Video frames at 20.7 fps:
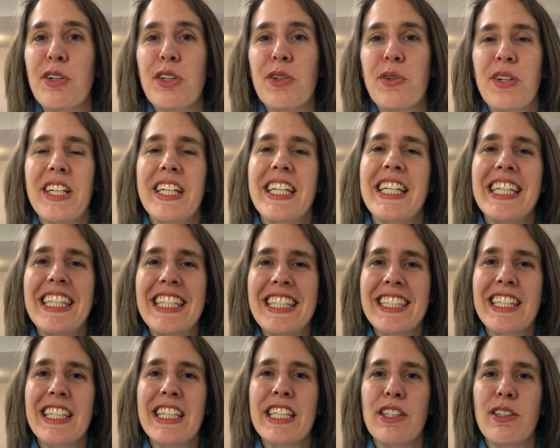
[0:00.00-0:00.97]
you could
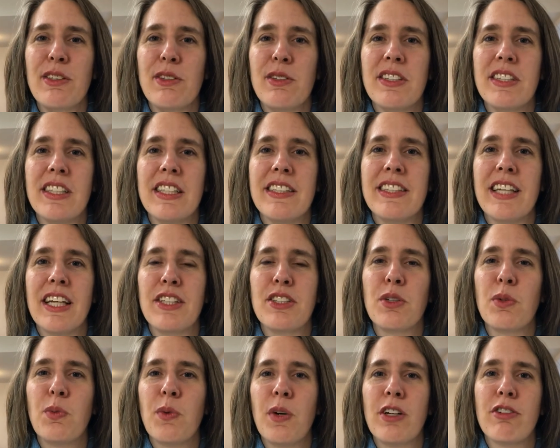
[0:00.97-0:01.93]
easily use this
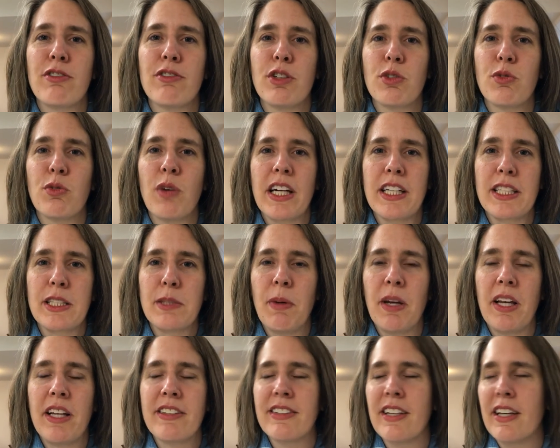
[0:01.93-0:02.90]
as a wonderful rec
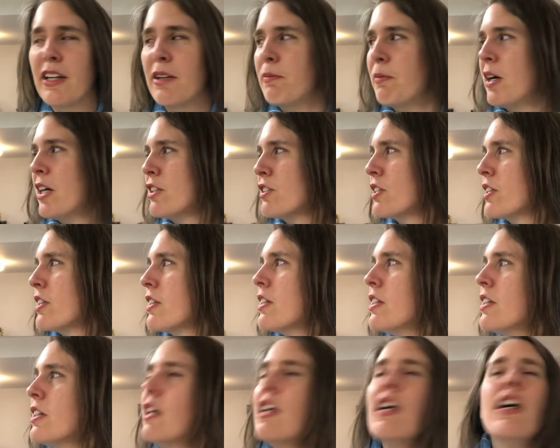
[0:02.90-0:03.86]
space, I
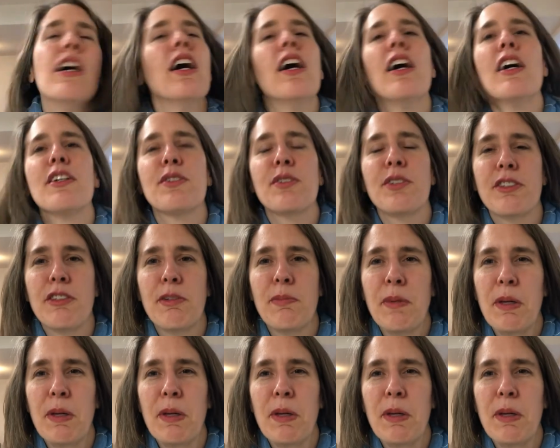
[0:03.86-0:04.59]
imagine. All sorts of